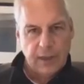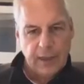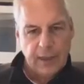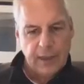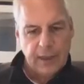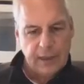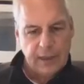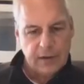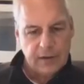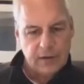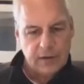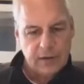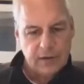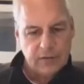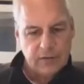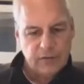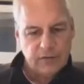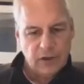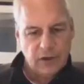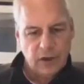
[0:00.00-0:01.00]
And
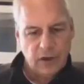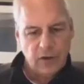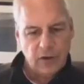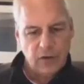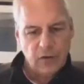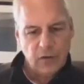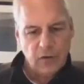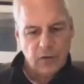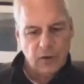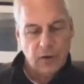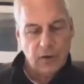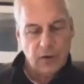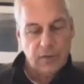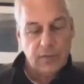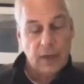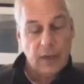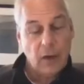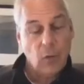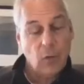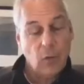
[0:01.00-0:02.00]
so,
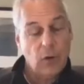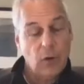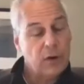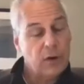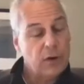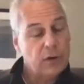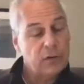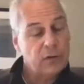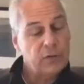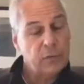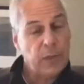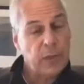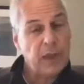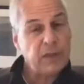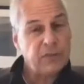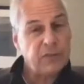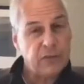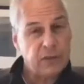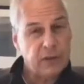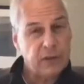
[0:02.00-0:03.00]
or
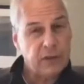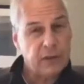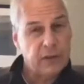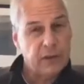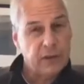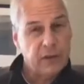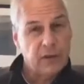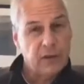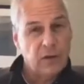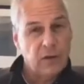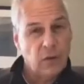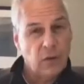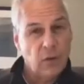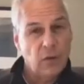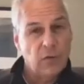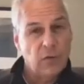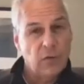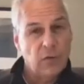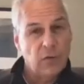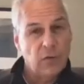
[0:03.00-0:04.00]
especially,
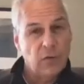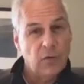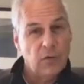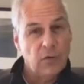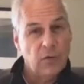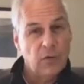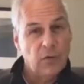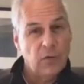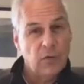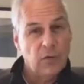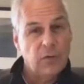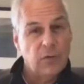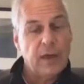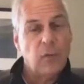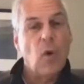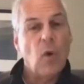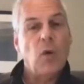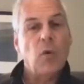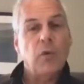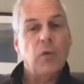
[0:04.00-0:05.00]
they won't work
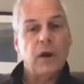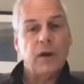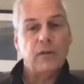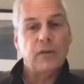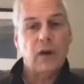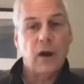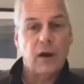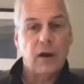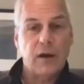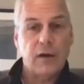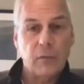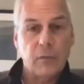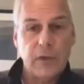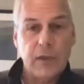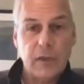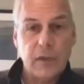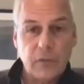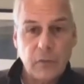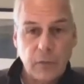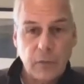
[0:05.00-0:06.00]
as hard.
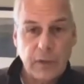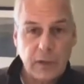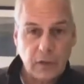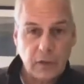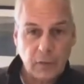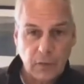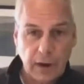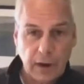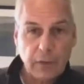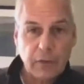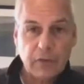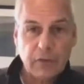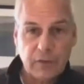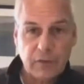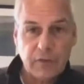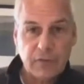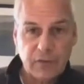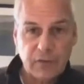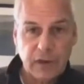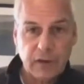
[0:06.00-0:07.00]
When I was in
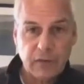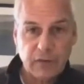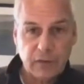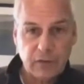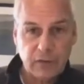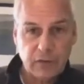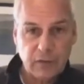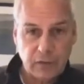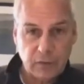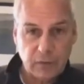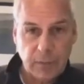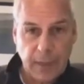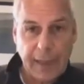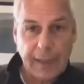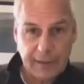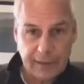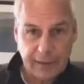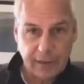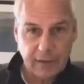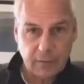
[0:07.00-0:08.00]
financial
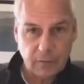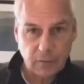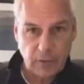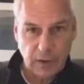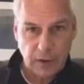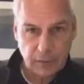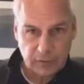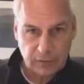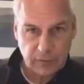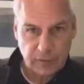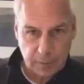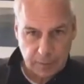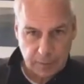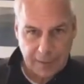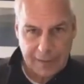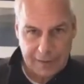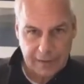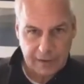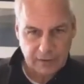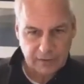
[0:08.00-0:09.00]
banking, when I was on the
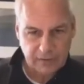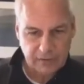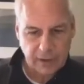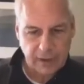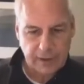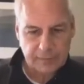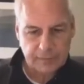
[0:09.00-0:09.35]
banking side,